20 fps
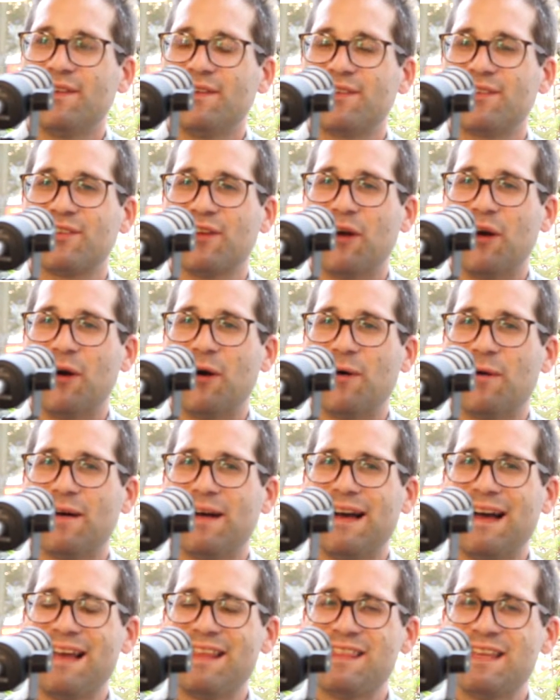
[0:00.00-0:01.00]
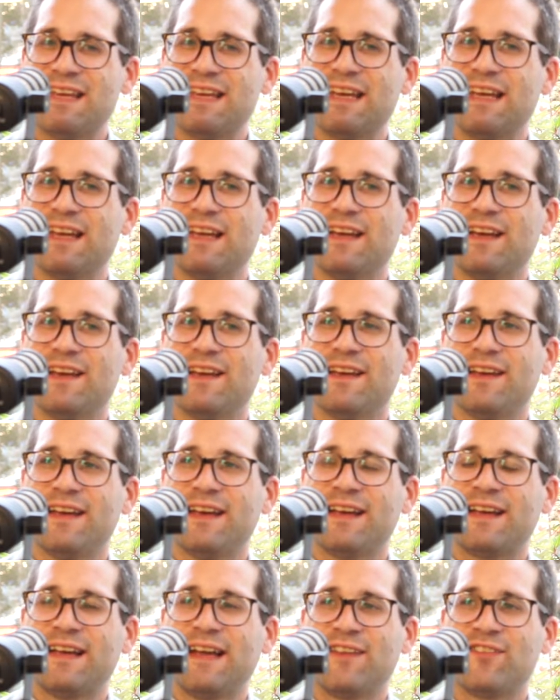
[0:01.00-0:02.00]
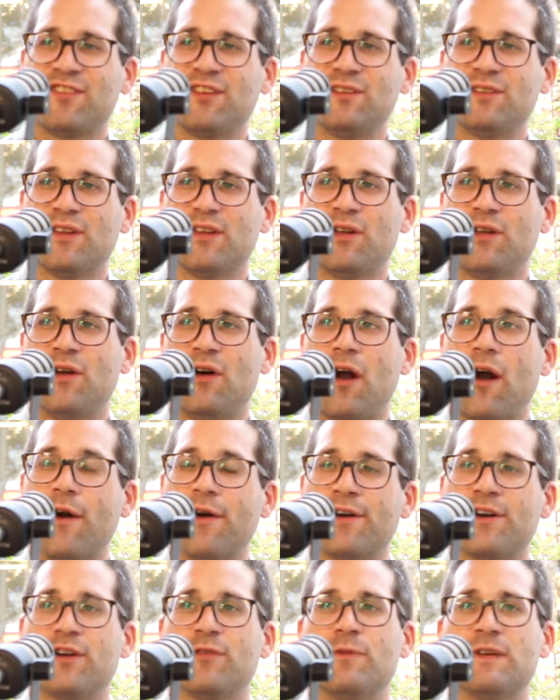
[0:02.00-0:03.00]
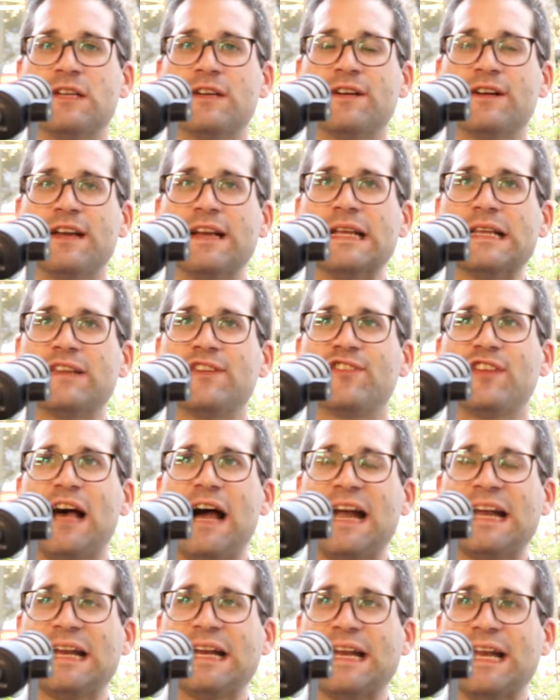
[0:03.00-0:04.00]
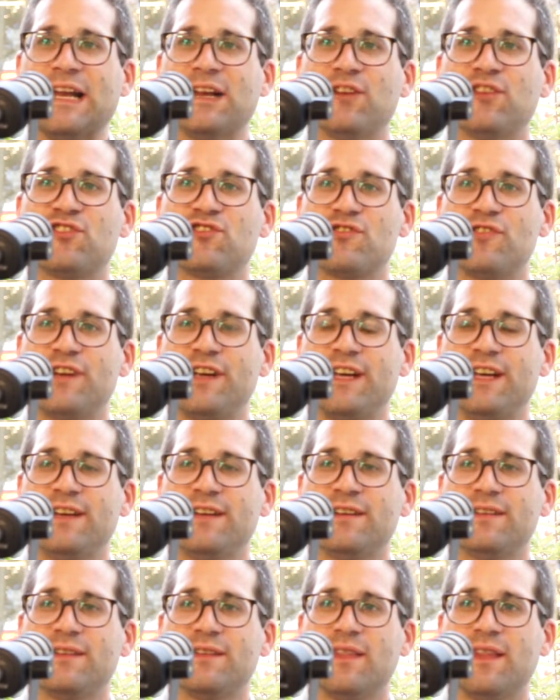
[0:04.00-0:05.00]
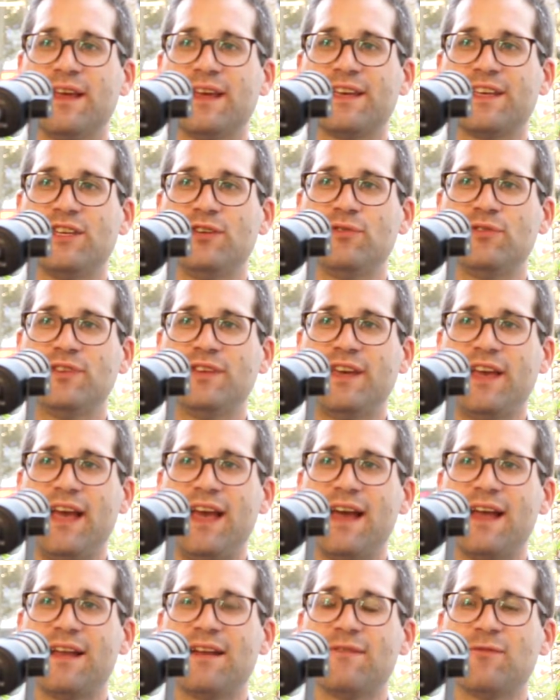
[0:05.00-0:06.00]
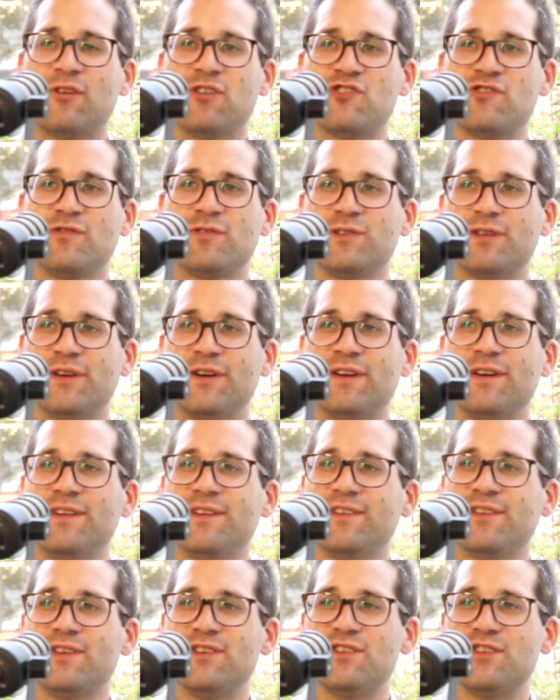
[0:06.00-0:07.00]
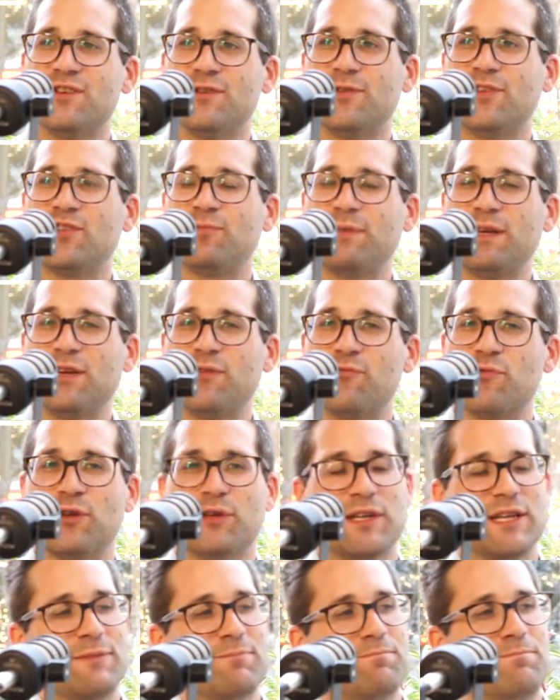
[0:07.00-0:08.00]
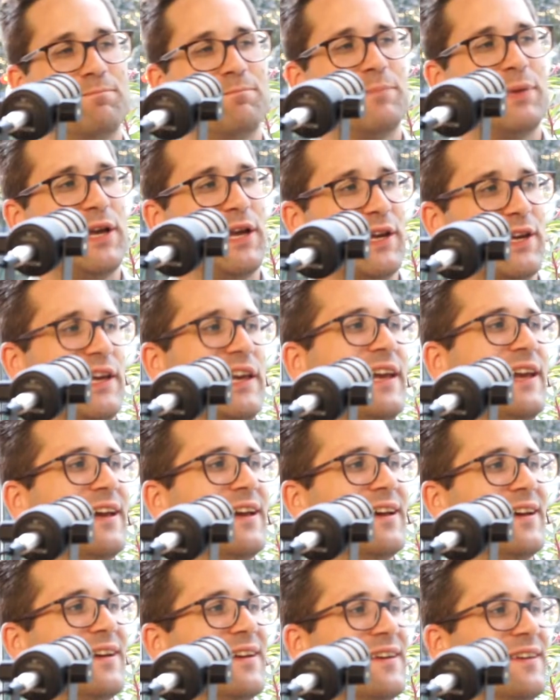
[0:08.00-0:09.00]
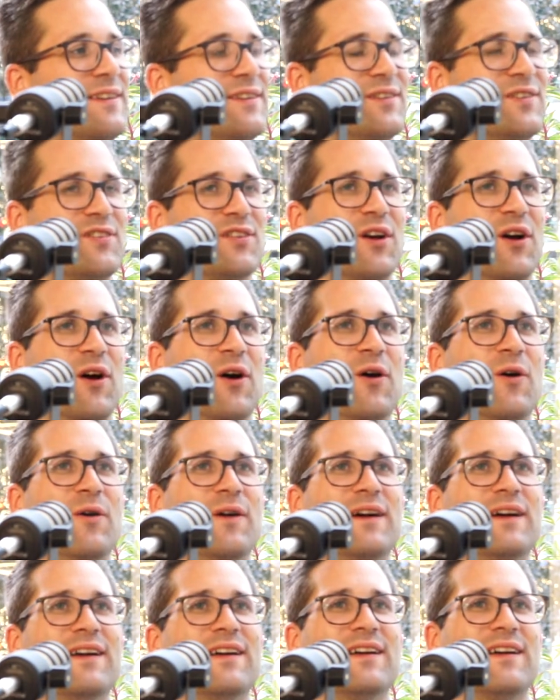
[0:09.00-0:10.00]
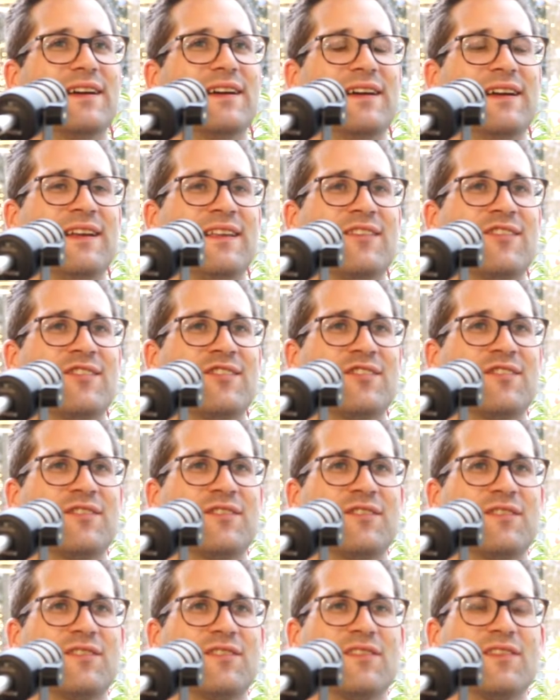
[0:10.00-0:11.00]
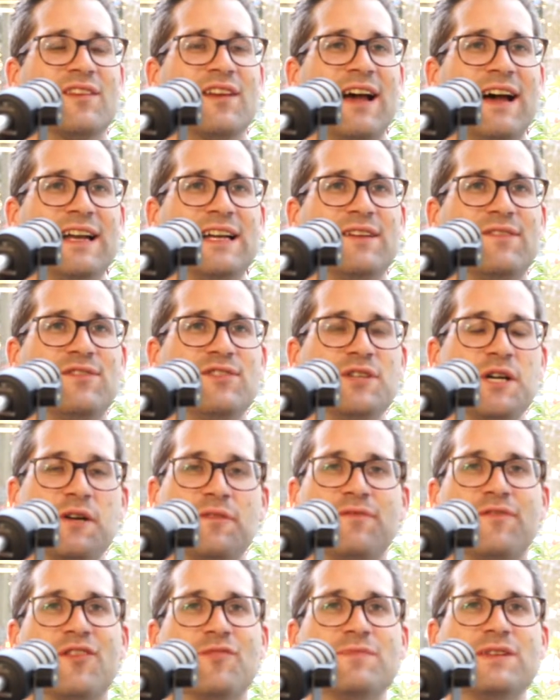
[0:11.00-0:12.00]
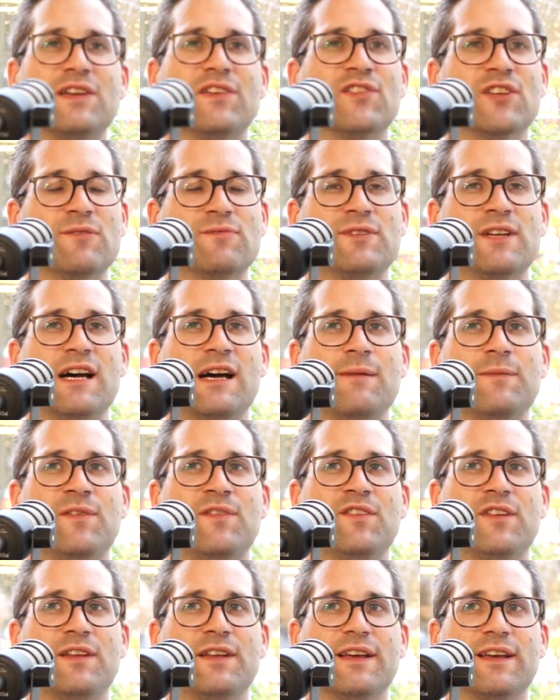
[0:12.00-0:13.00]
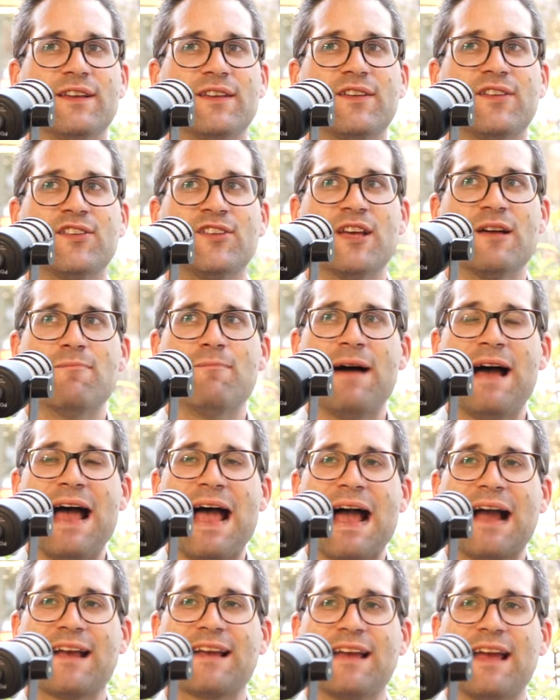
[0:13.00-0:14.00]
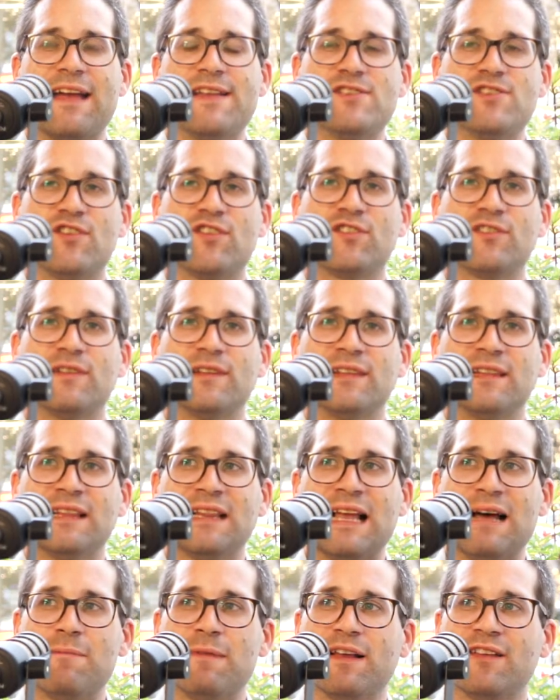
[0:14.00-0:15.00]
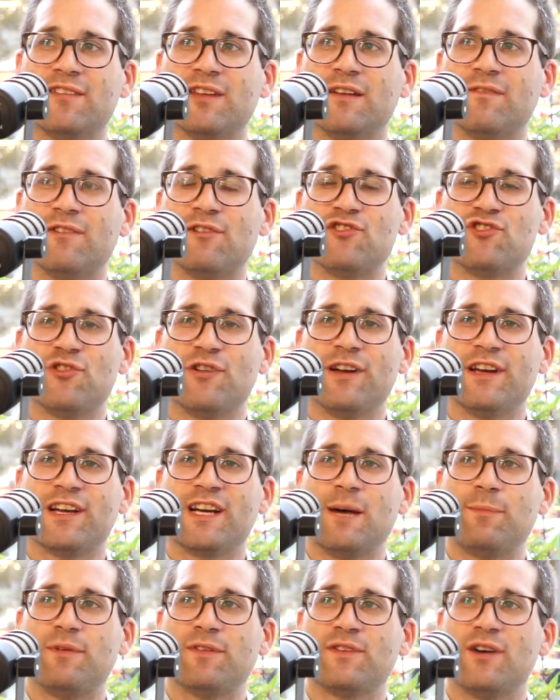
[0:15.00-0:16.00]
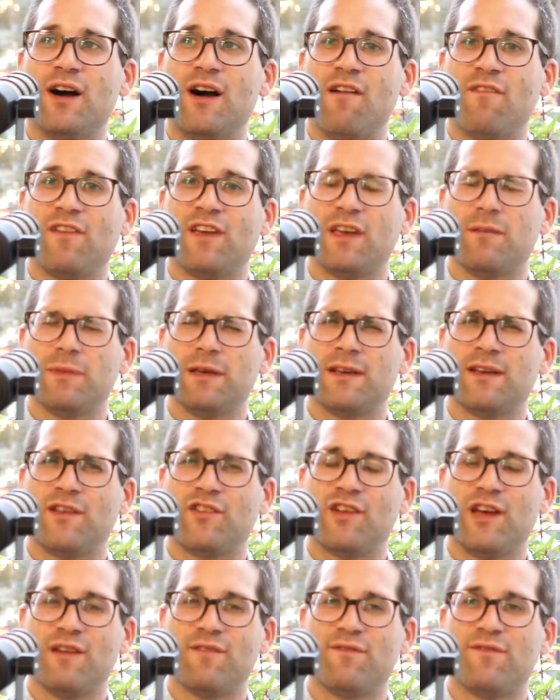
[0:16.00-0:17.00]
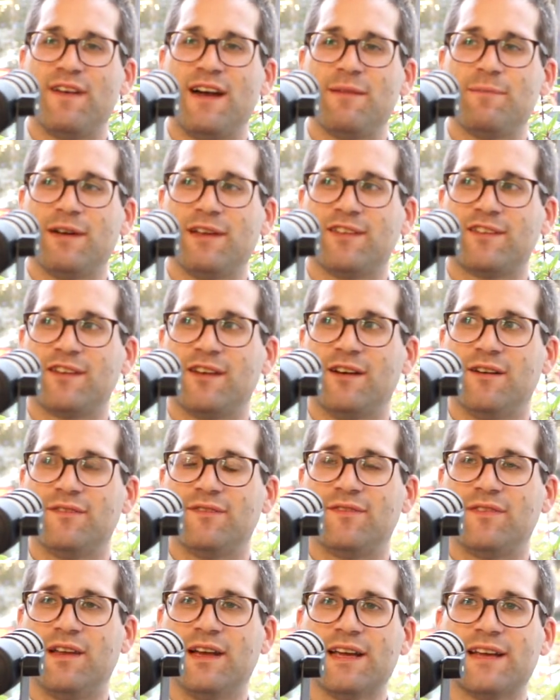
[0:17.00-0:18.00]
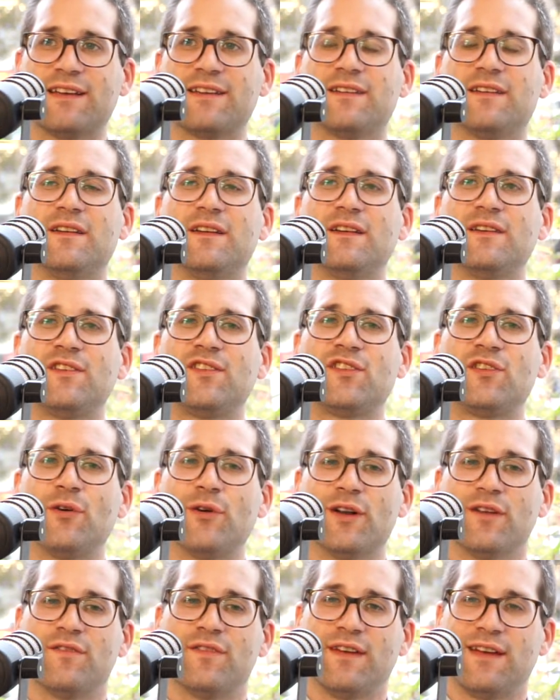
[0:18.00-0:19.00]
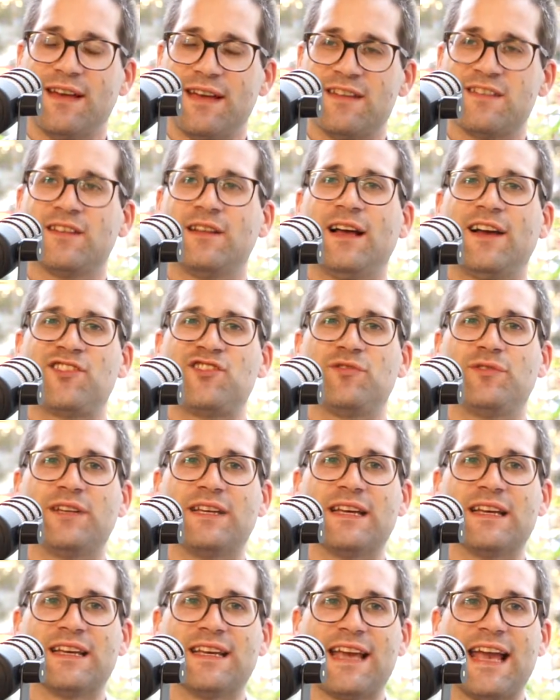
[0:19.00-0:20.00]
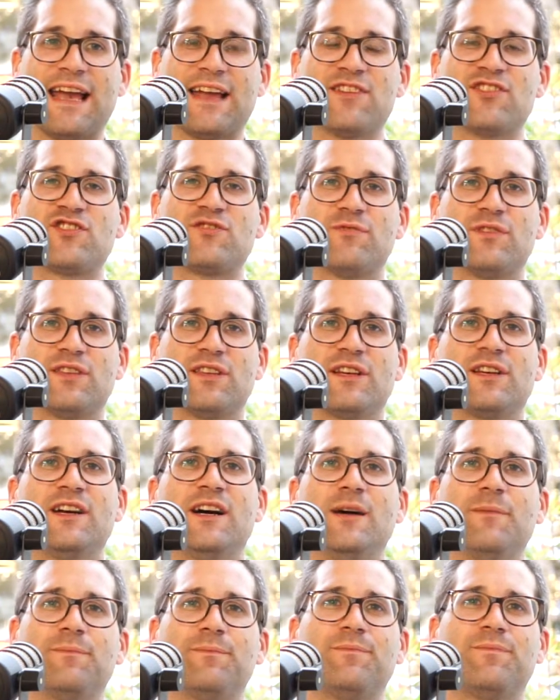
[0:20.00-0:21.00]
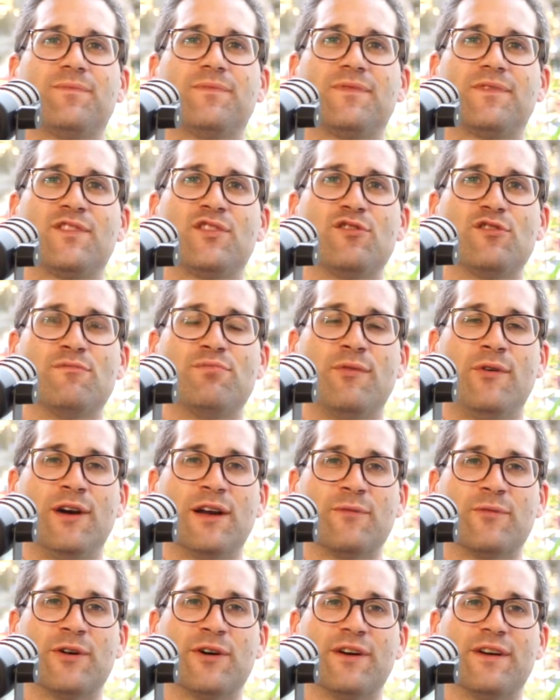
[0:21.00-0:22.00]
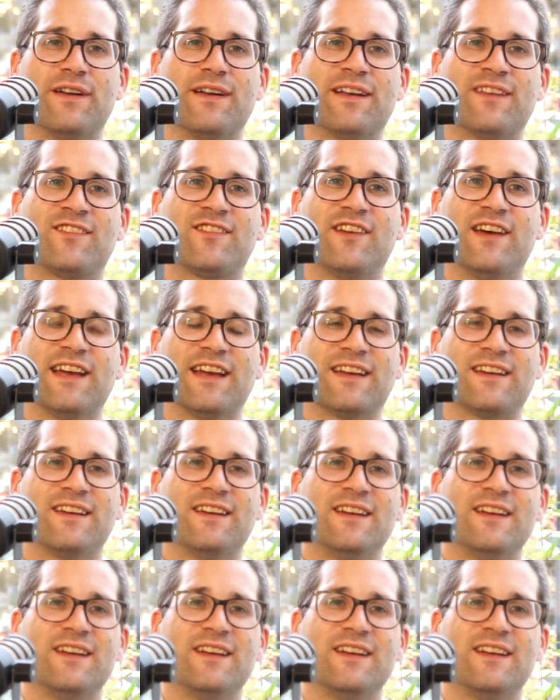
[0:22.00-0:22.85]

So I think it gets a little harder when you're inside an industry. Like you get, what you learn to do is be really picky. So it's kind of tough for me sometimes to like sit back and just let myself enjoy a cup of coffee, because I find myself like sort of intellectually engaged with the cup to a point where it's like,